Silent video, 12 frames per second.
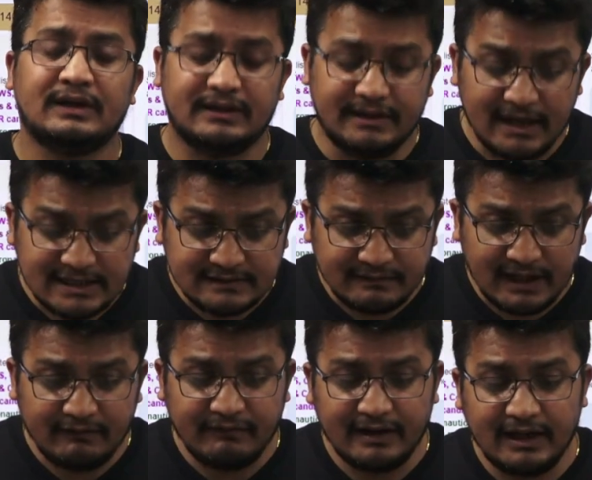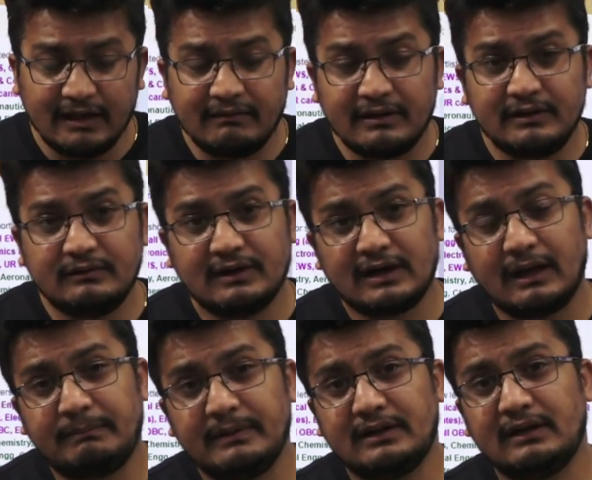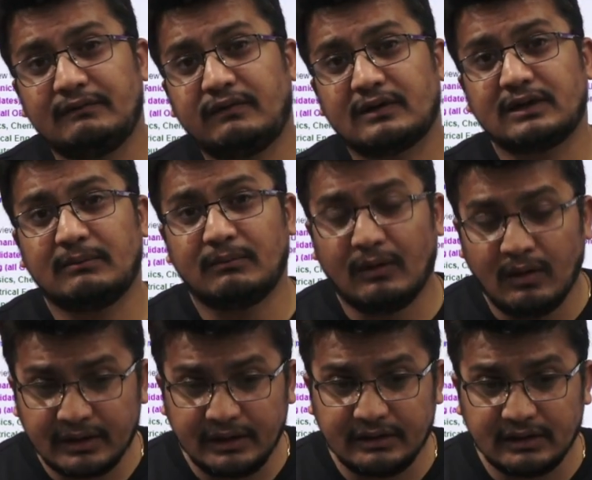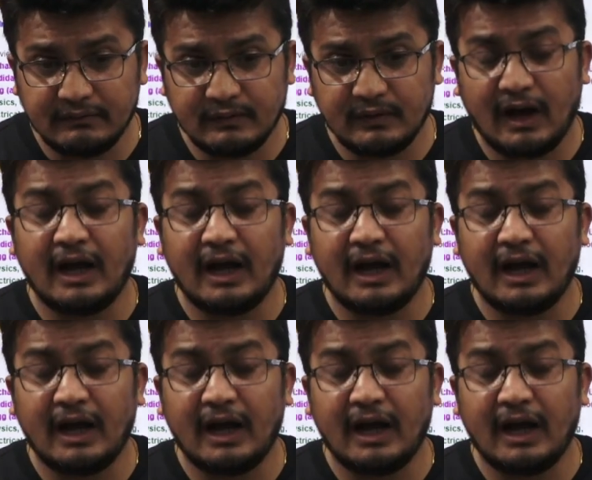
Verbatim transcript: That's why whenever you are appearing for the mock interview,